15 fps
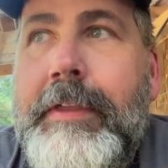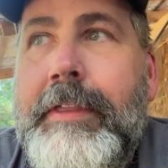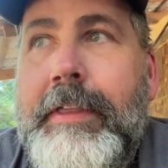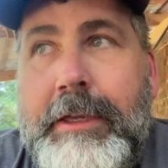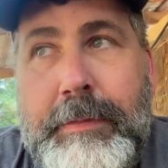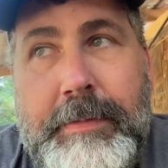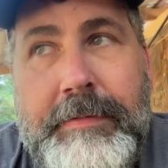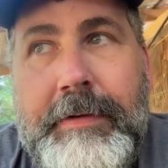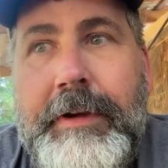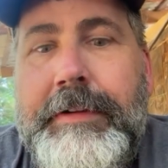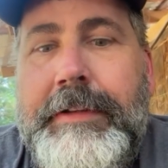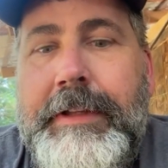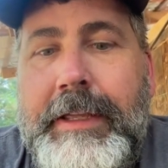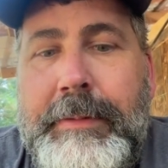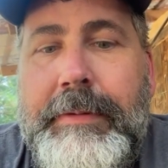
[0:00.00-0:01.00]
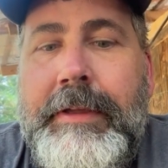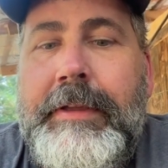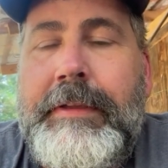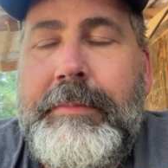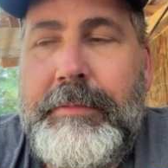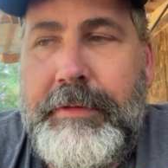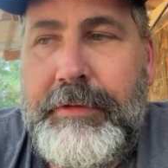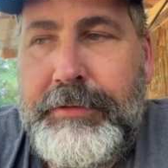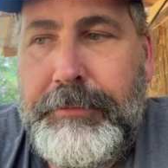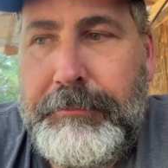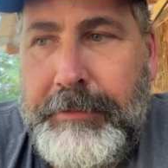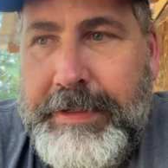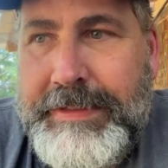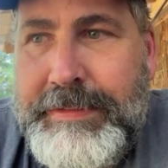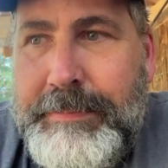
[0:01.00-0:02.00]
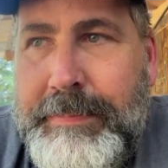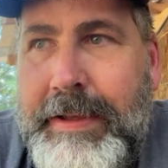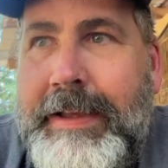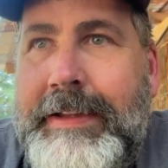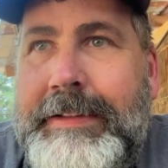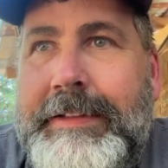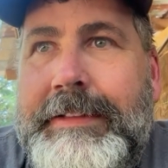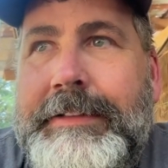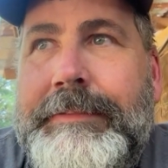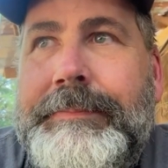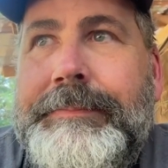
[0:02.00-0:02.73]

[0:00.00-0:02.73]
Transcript: It can be very deep, but there's a reason behind it.